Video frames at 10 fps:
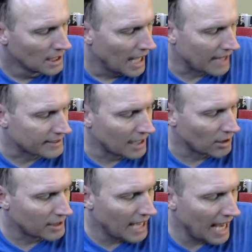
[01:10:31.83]

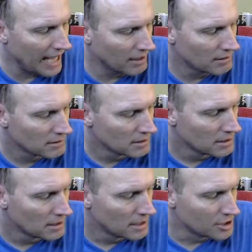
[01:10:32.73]
XLK
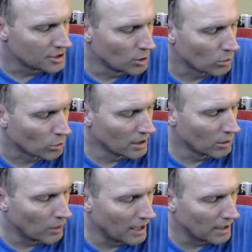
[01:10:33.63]
is doing real well.